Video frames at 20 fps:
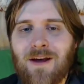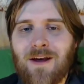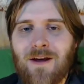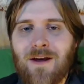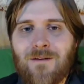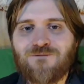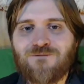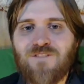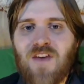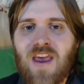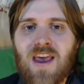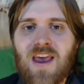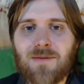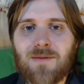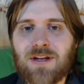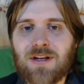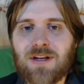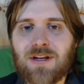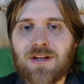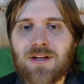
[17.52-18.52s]

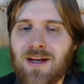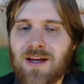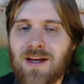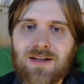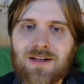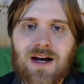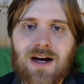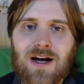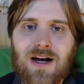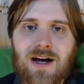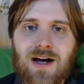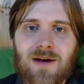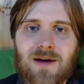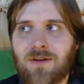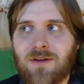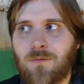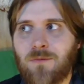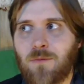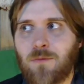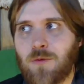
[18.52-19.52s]
family, and comedy,
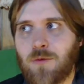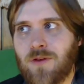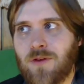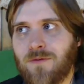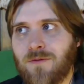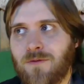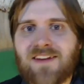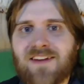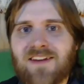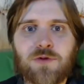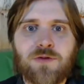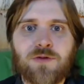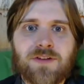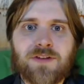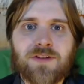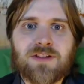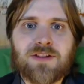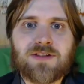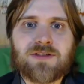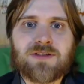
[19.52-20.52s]
with five
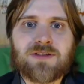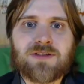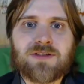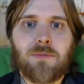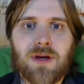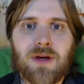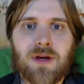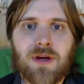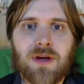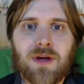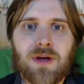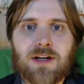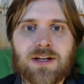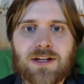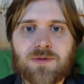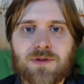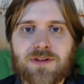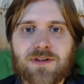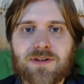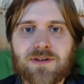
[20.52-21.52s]
movies being on each one
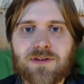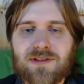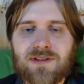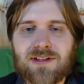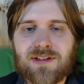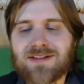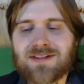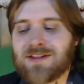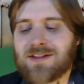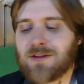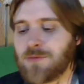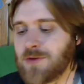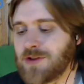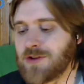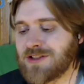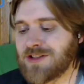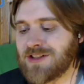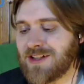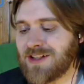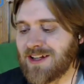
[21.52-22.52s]
of those lists. So we're
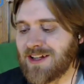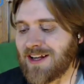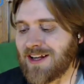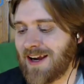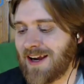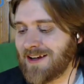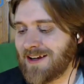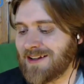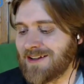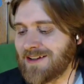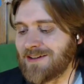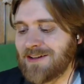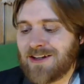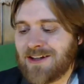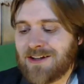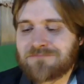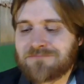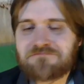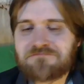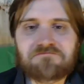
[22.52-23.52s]
just going to kind of
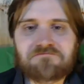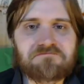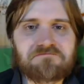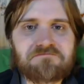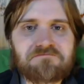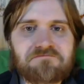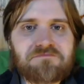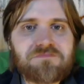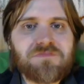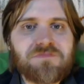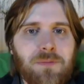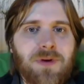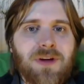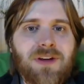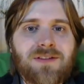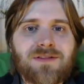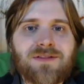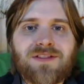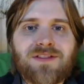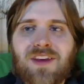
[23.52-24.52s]
jump
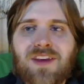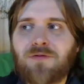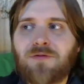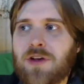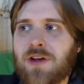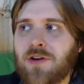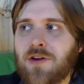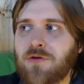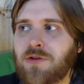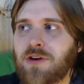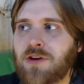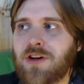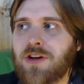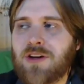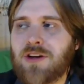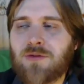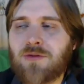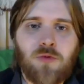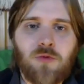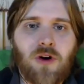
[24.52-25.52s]
in, see if we agree.
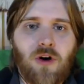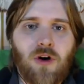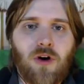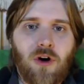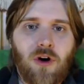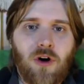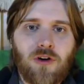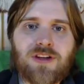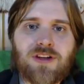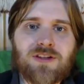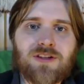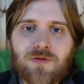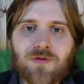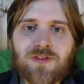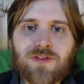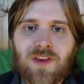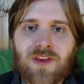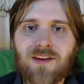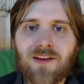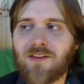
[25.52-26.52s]
Are these
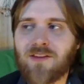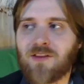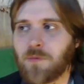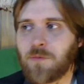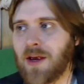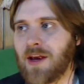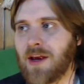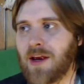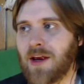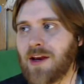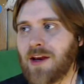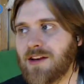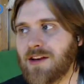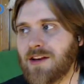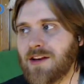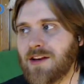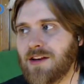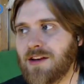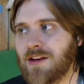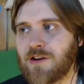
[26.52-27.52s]
movies anticipated,
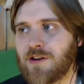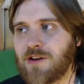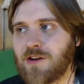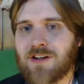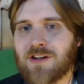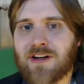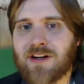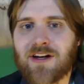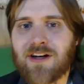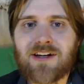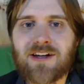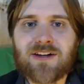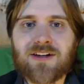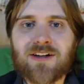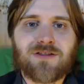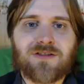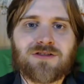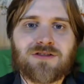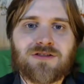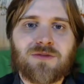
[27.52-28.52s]
or are
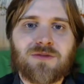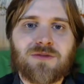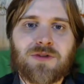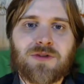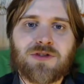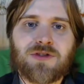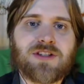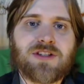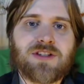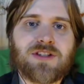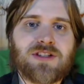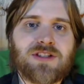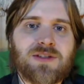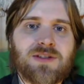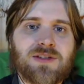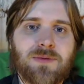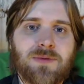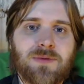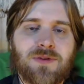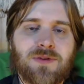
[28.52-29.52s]
just a bunch of crazy
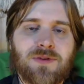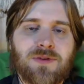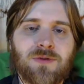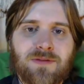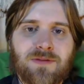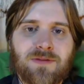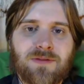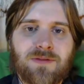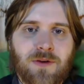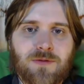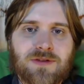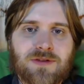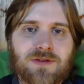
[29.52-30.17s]
people doing the votes?